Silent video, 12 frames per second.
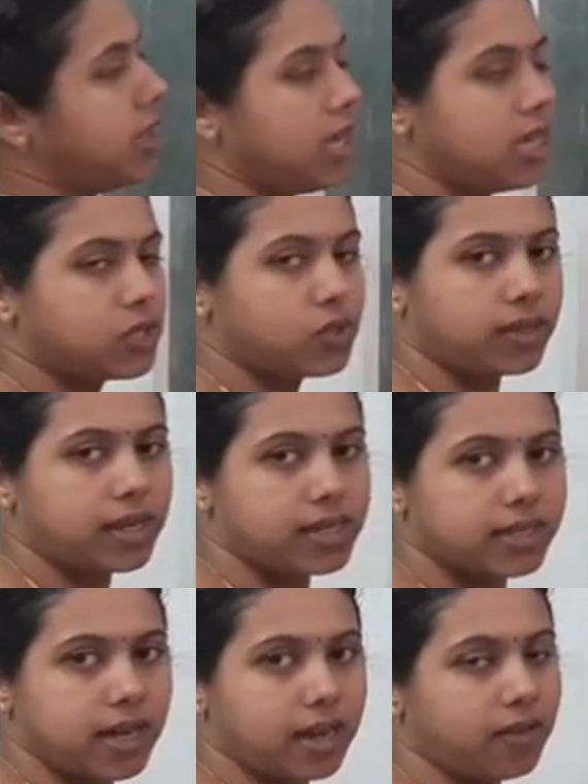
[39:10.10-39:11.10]
These two
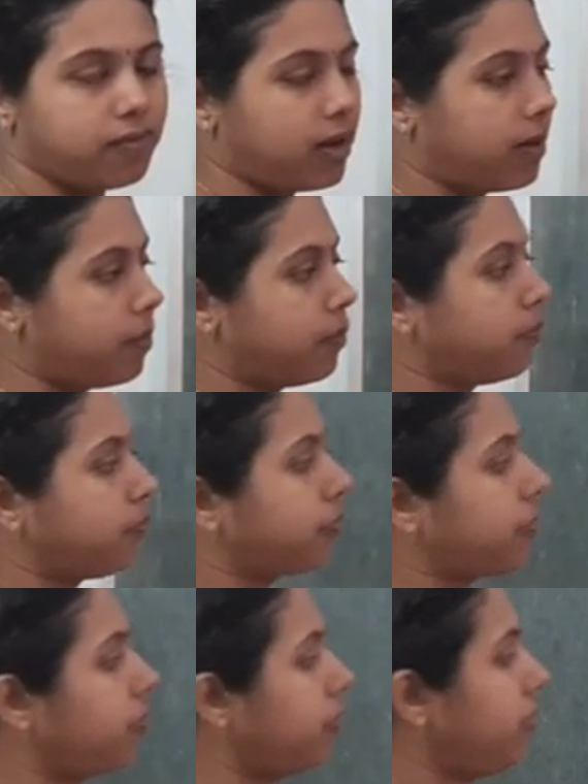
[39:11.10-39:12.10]
things are given.
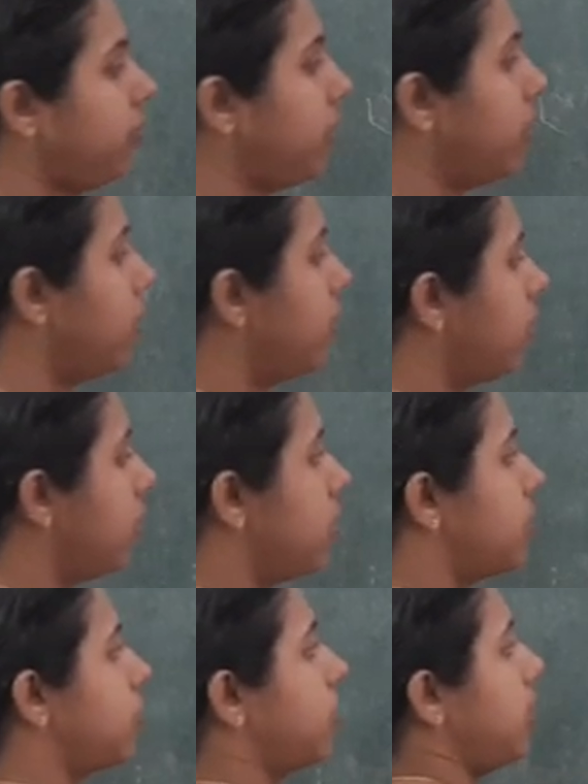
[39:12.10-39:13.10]

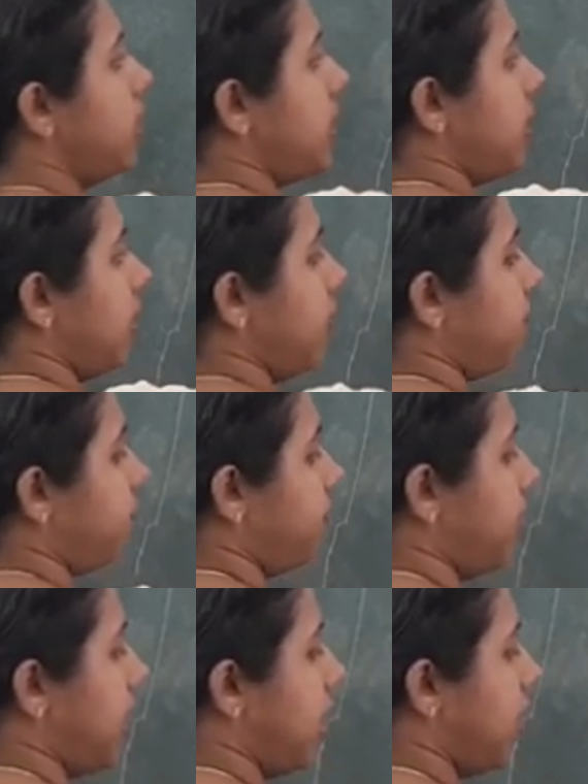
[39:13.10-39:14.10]
So if
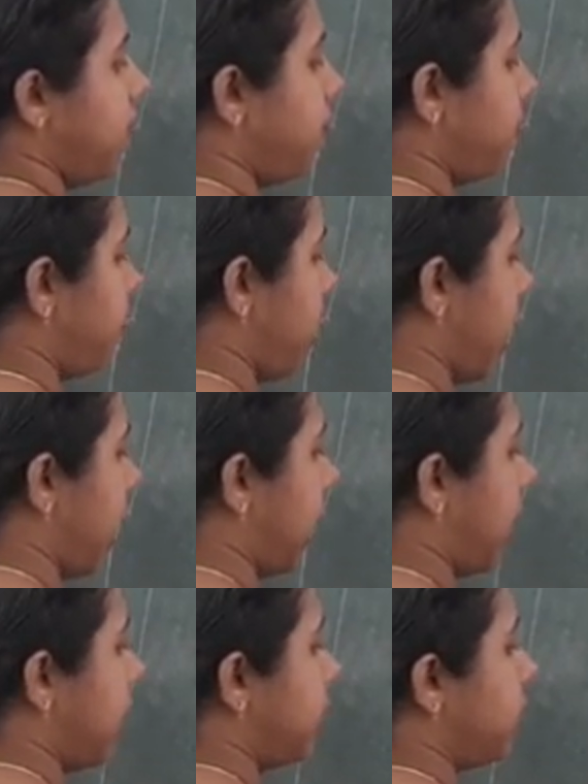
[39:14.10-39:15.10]
EF
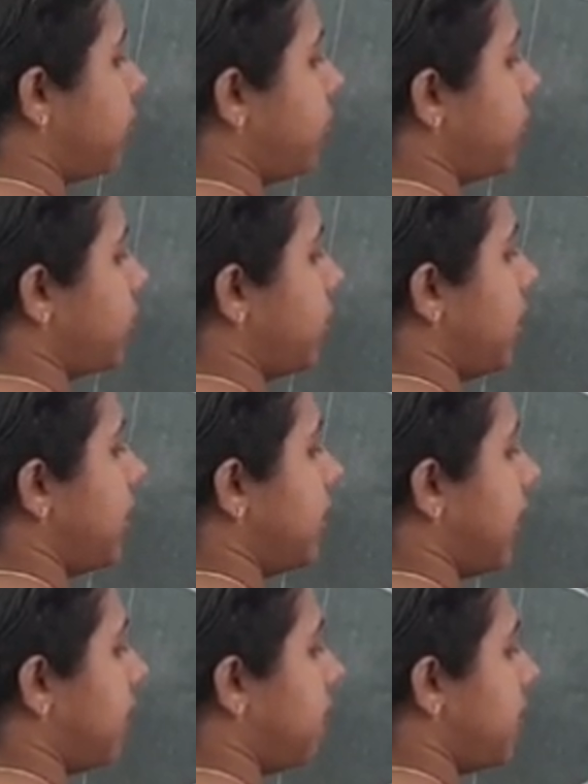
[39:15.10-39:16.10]
parallel to CD,
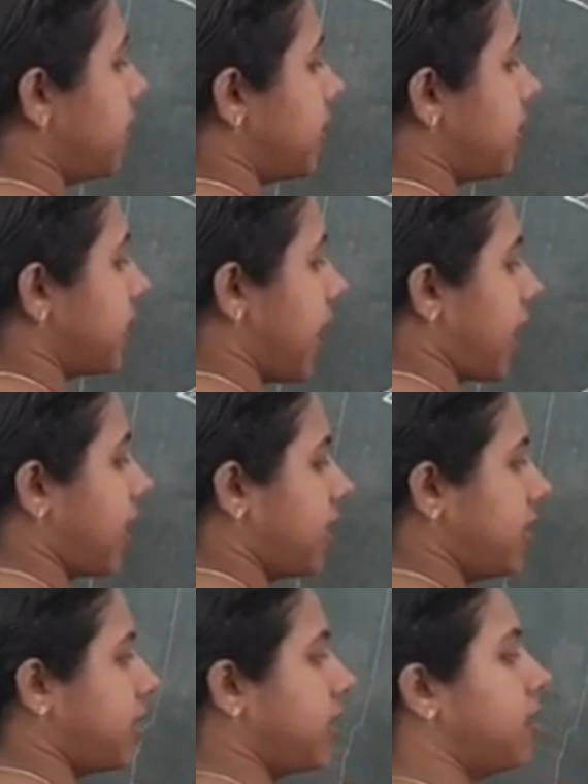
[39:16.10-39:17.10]
that means this angle
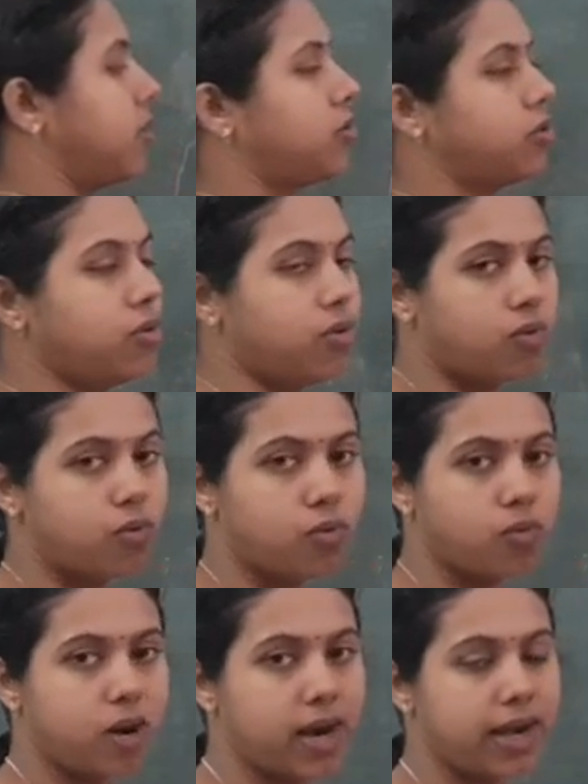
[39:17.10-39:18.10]
is equal to
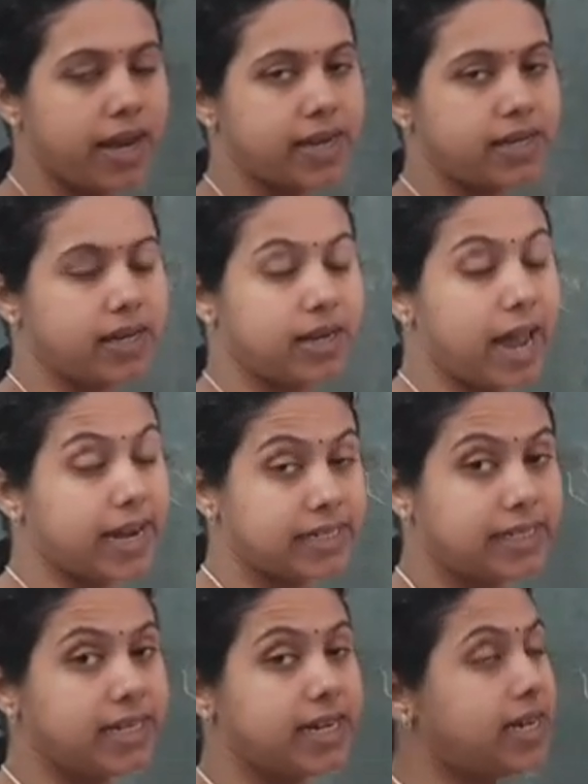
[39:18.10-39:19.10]

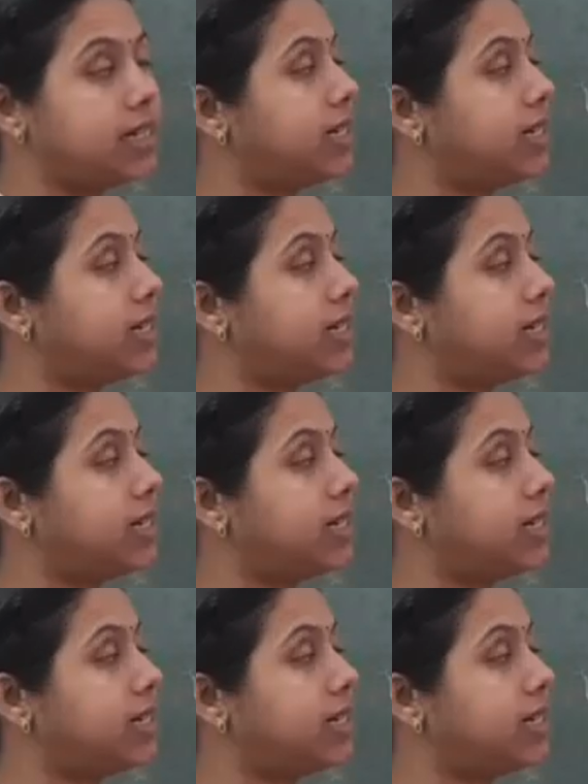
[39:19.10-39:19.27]
190